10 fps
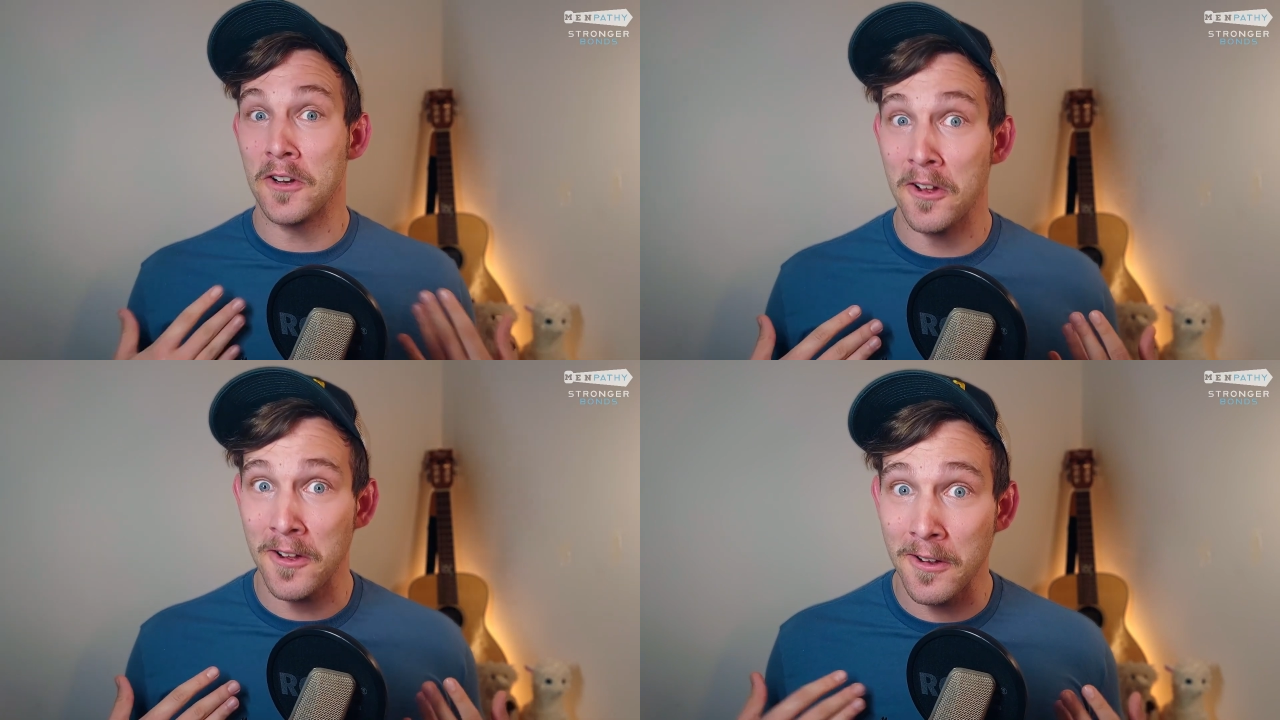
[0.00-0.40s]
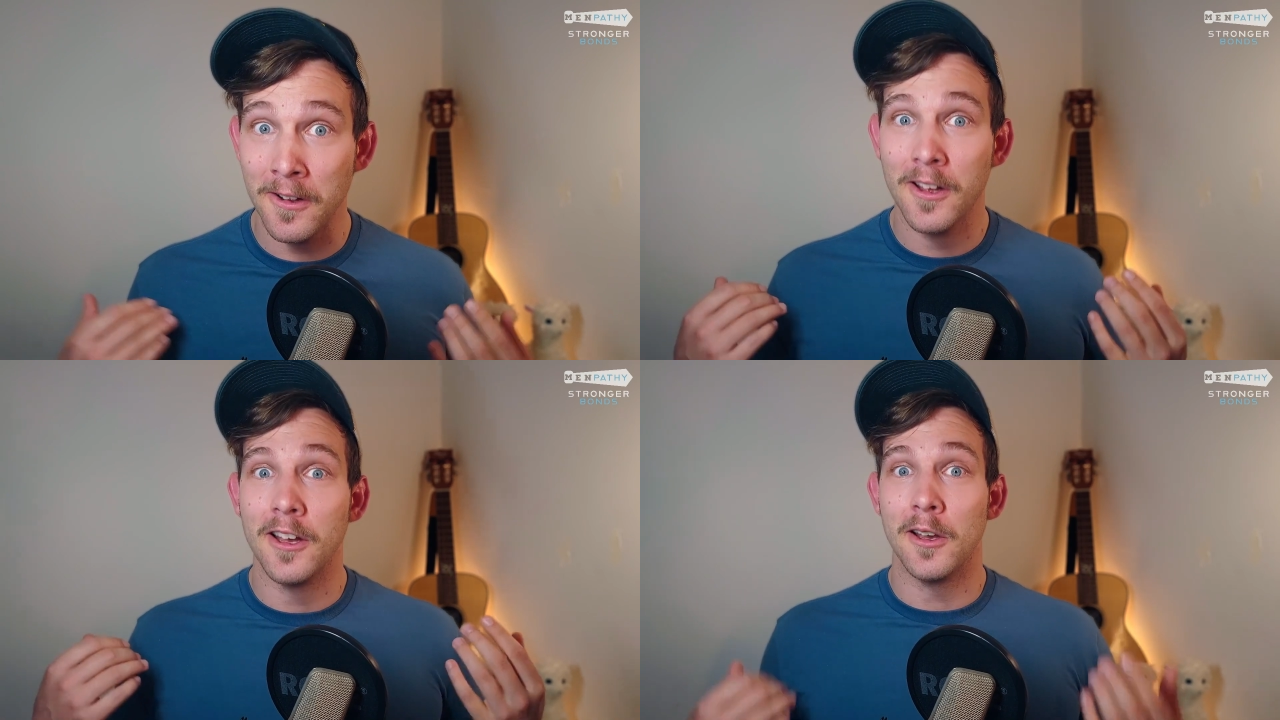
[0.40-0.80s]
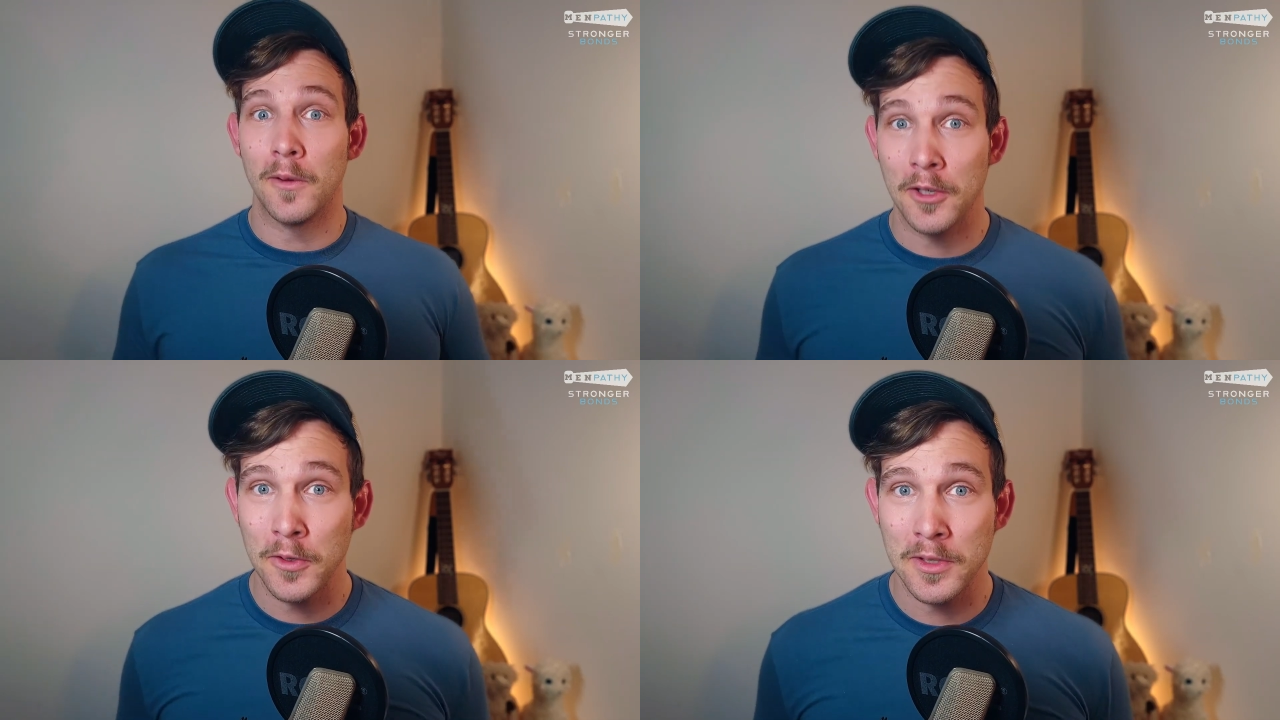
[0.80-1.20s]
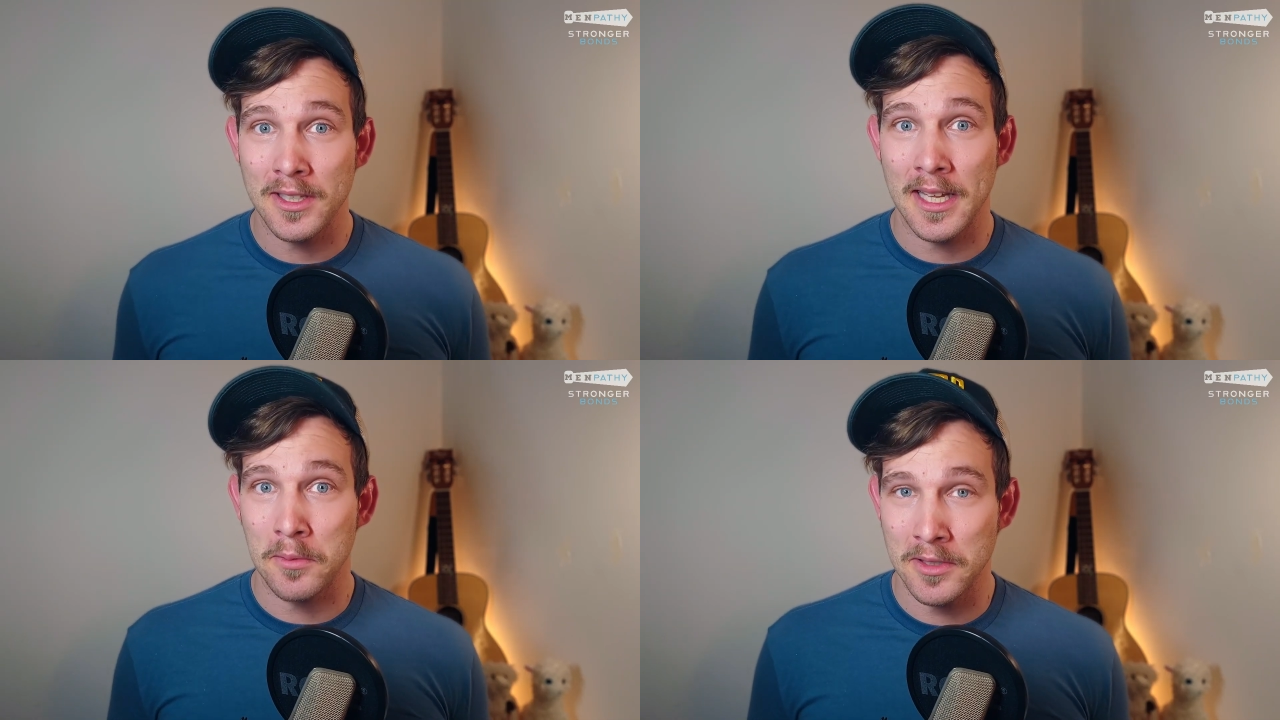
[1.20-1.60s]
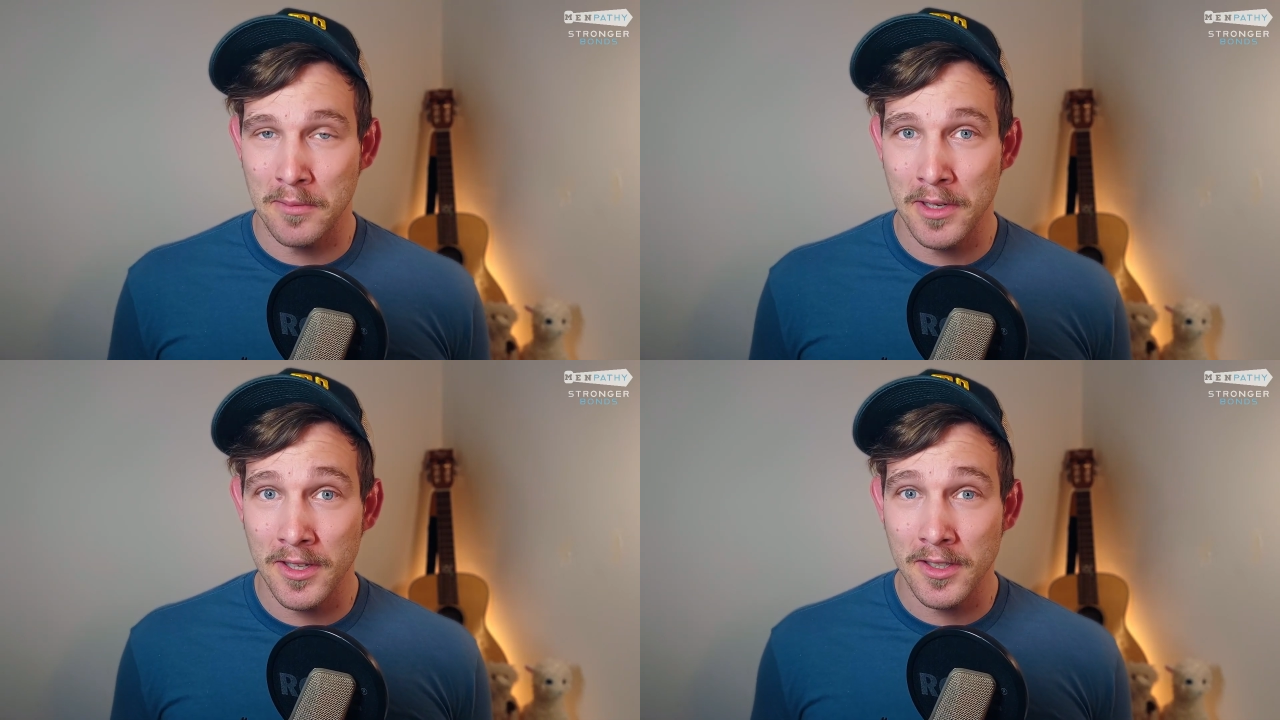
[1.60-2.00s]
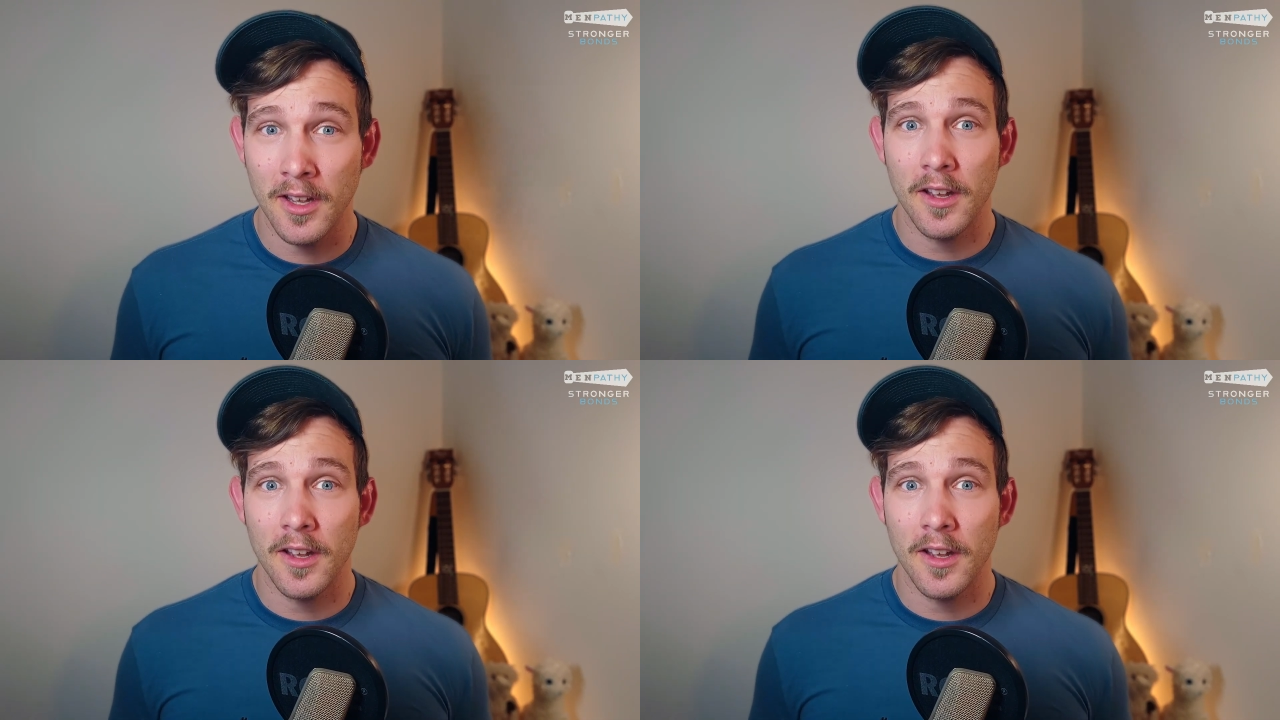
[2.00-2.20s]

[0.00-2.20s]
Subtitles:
all when you use labels and mirrors.